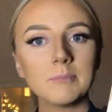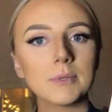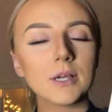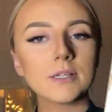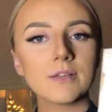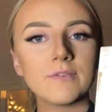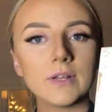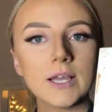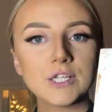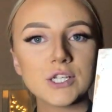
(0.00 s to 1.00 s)
because I feel
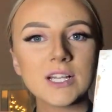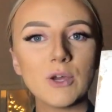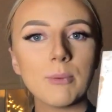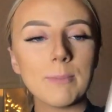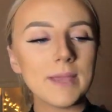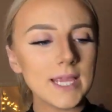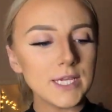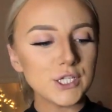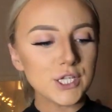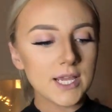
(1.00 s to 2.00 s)
like it's just a little bit
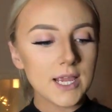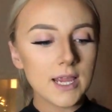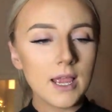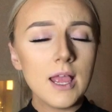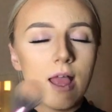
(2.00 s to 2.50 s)
peachy.